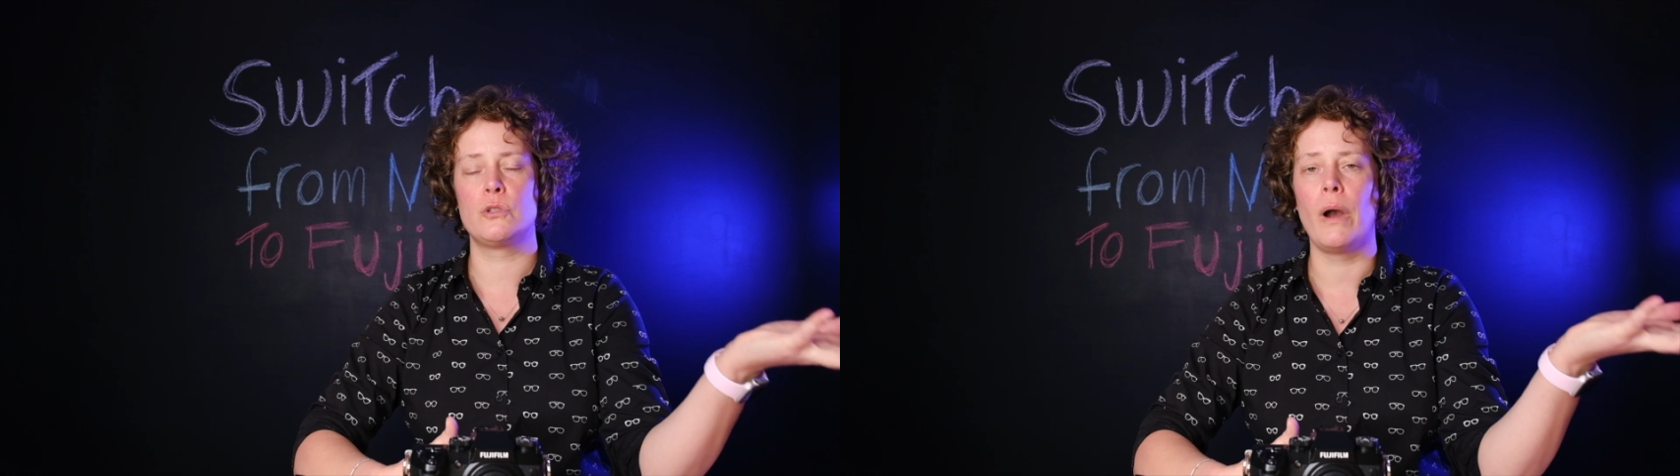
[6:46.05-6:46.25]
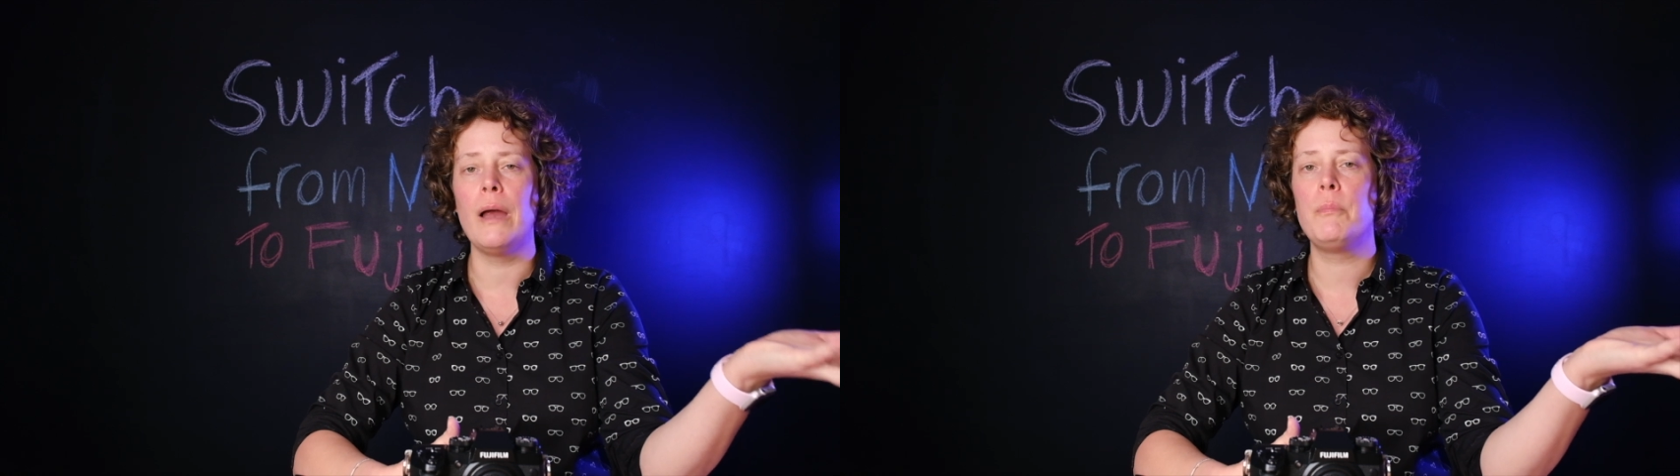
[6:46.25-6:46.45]

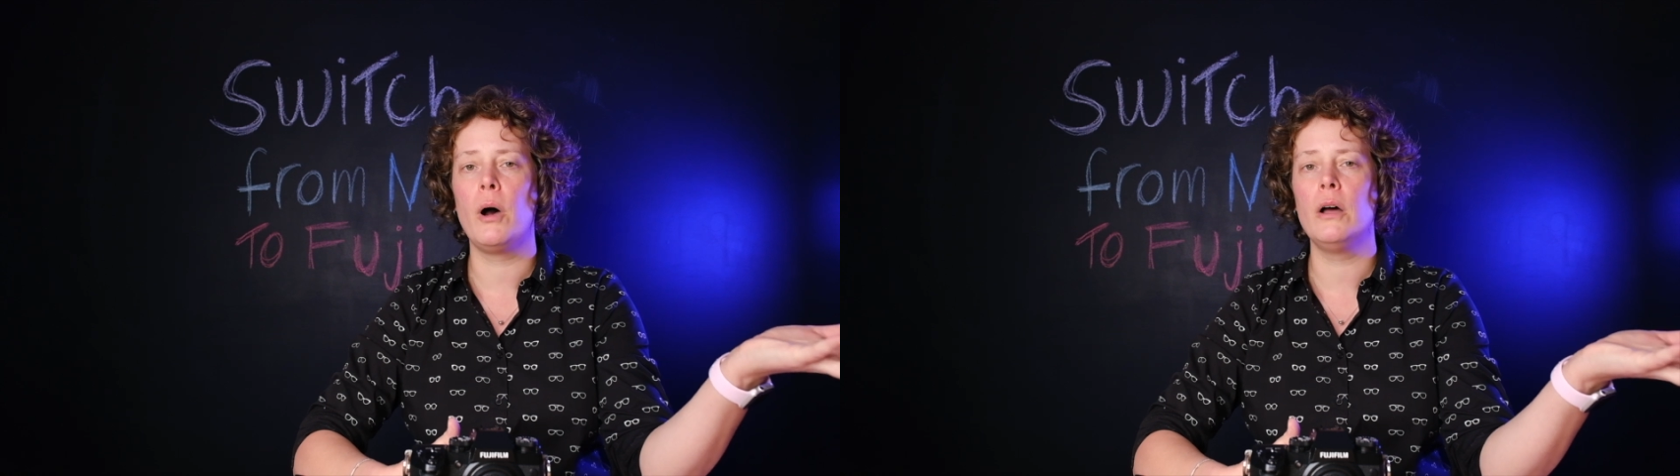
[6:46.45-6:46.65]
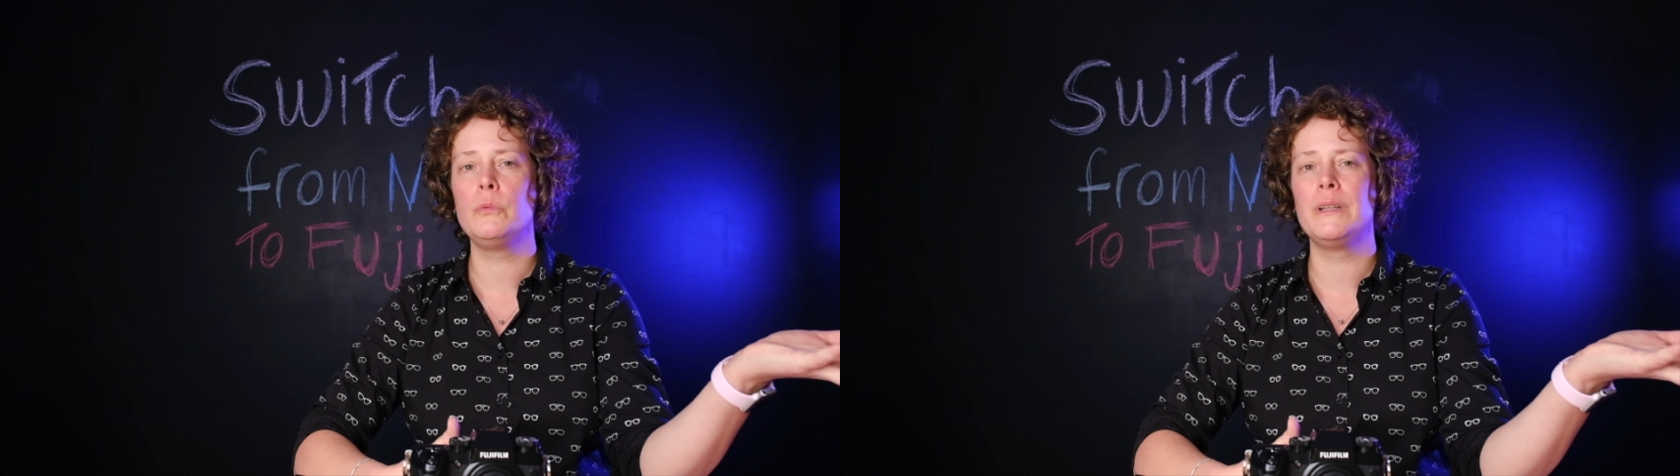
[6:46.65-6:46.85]

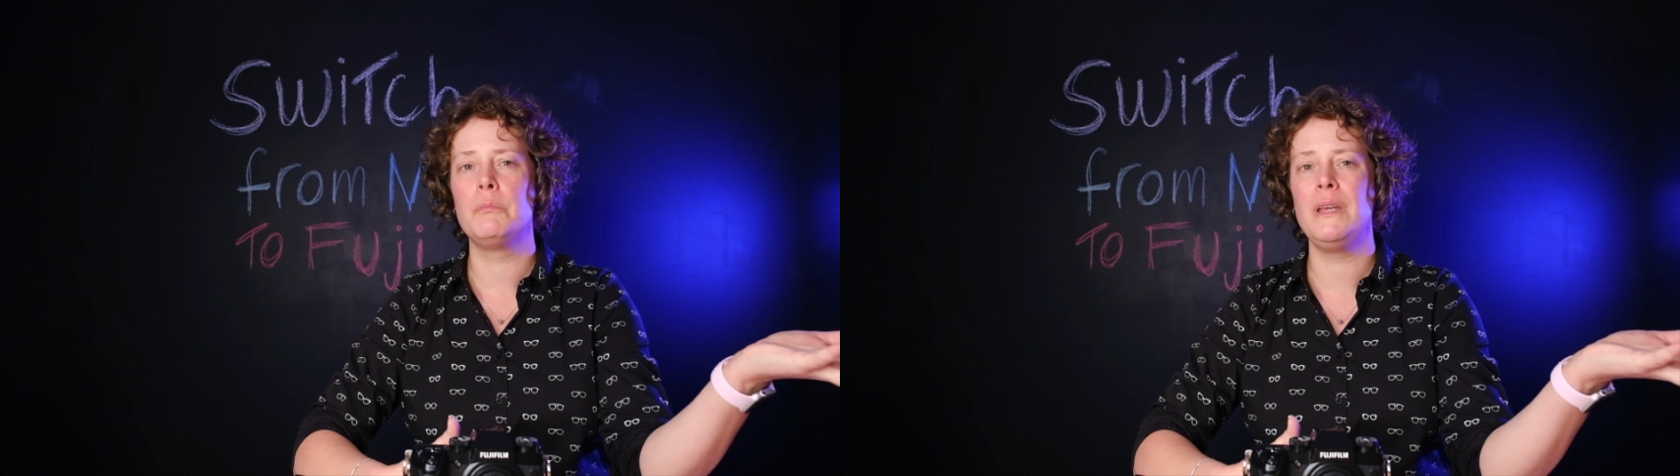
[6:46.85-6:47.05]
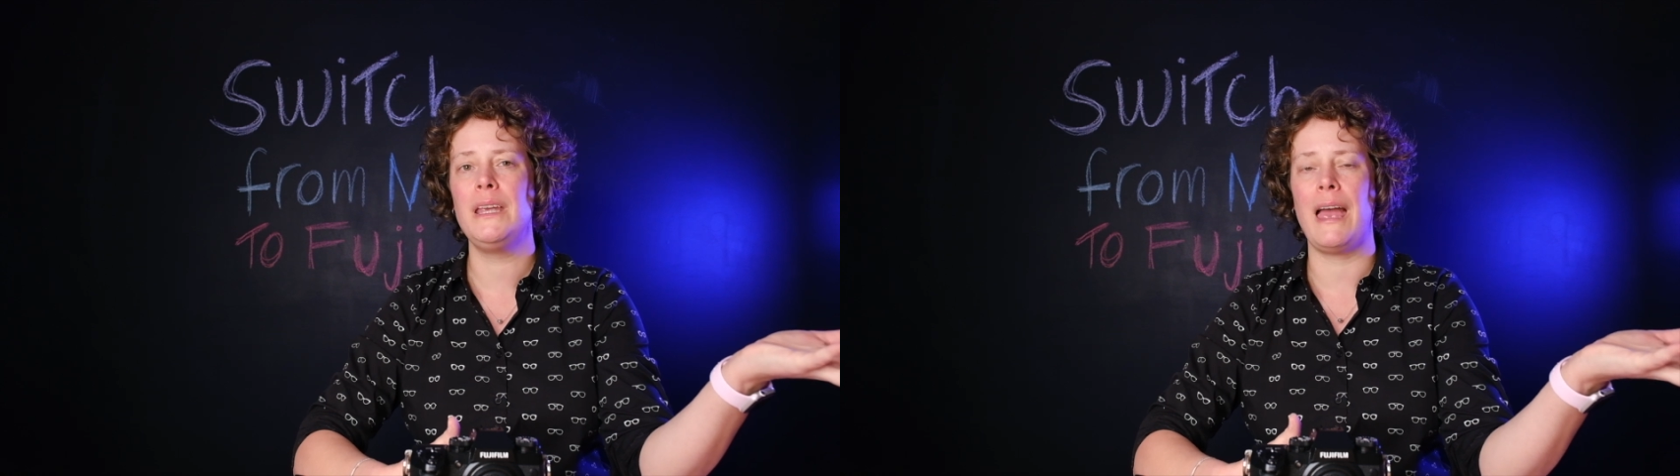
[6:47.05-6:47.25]
tripod with me,